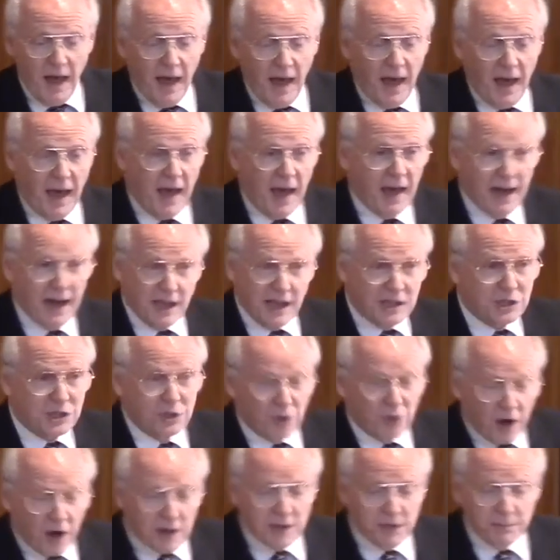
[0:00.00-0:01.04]
And I
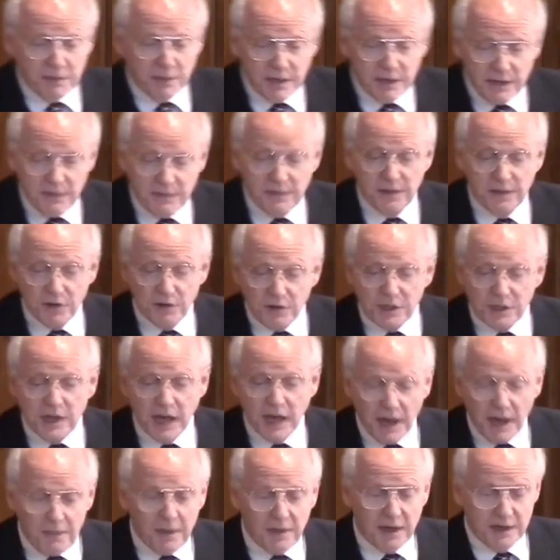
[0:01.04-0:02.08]
strongly believe that there is
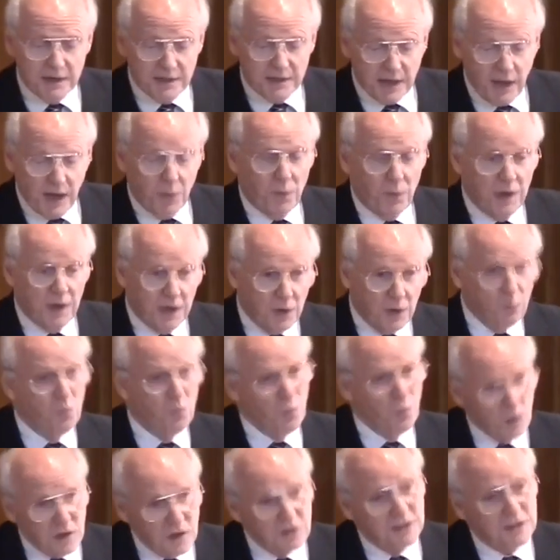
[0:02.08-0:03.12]
coming a day when it
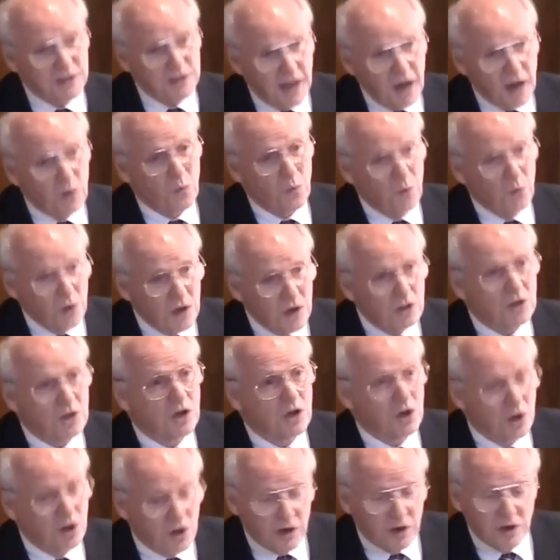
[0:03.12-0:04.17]
will take real
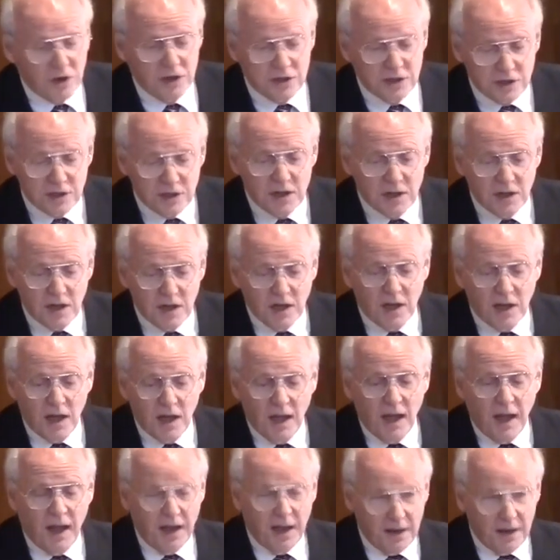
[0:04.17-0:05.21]
courage
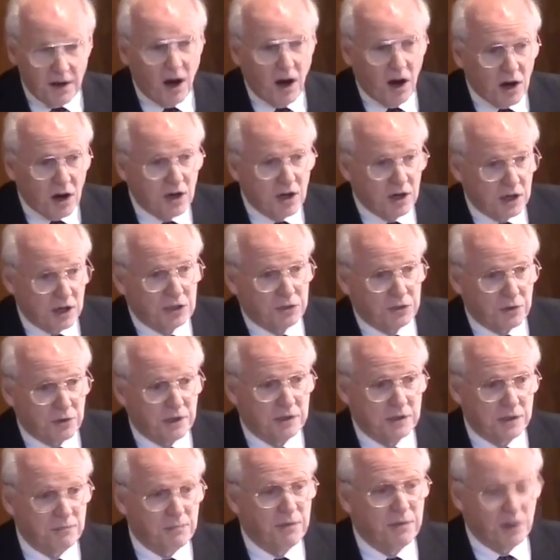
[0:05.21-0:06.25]
in our country
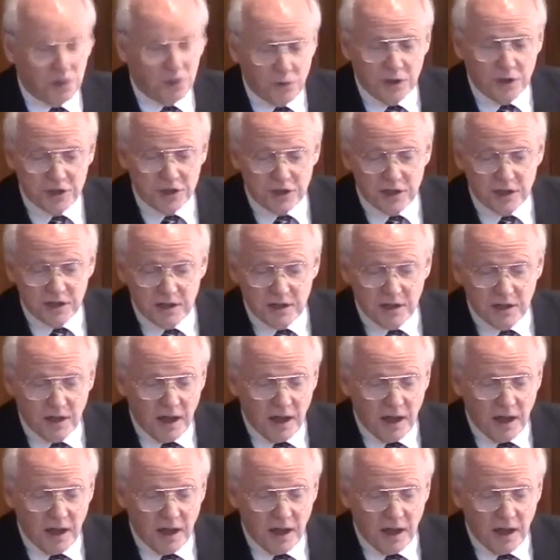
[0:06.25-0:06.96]
to be a Christian.